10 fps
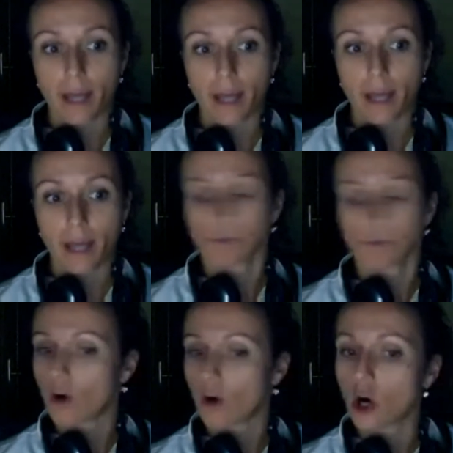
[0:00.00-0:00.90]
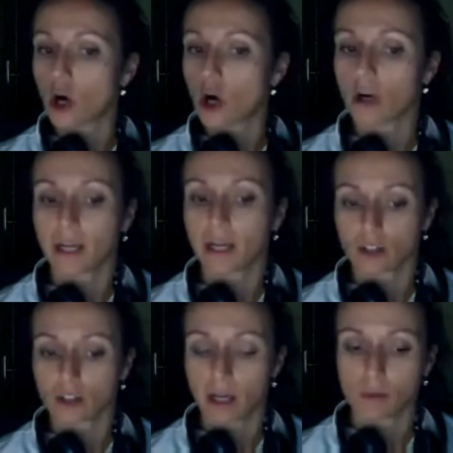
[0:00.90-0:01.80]
bolero,
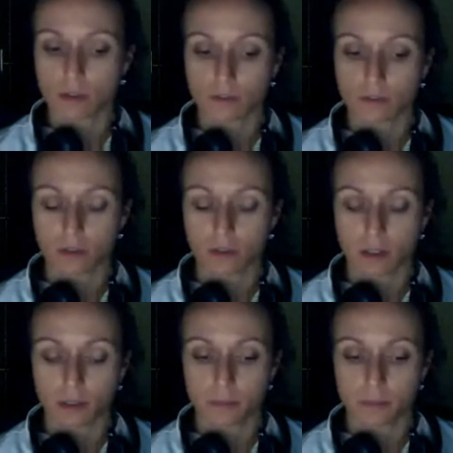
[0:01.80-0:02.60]
forró, and other types